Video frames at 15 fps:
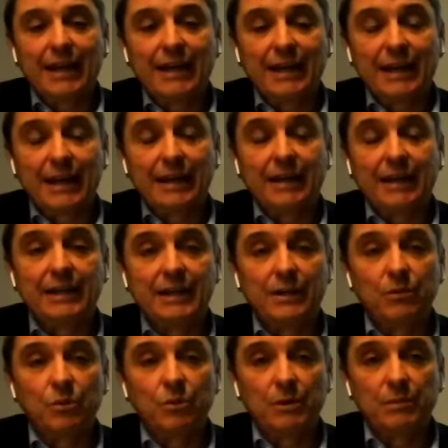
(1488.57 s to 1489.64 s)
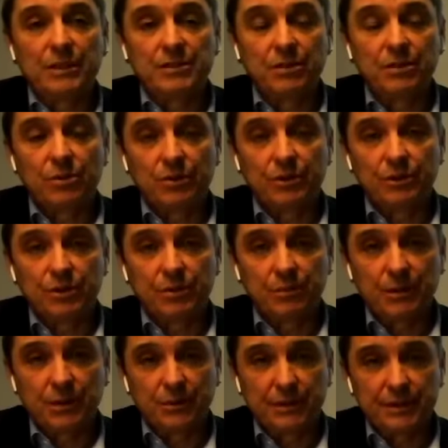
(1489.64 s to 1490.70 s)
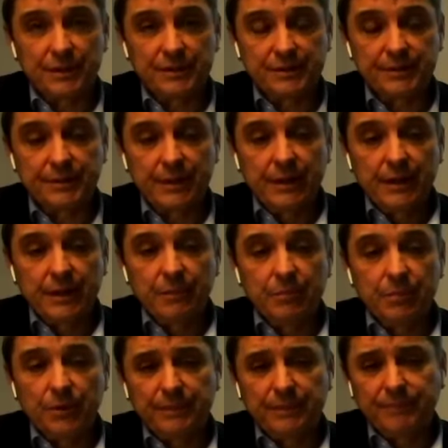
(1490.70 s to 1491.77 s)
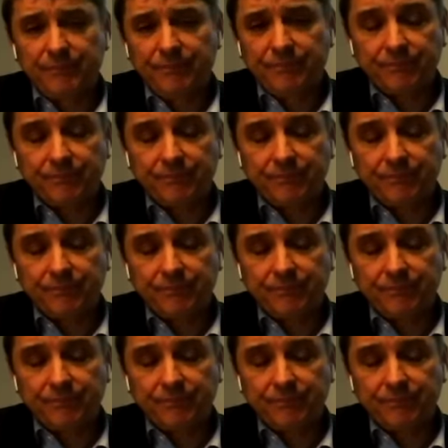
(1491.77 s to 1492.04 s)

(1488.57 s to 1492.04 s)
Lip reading: again, will be slower to come out of this. But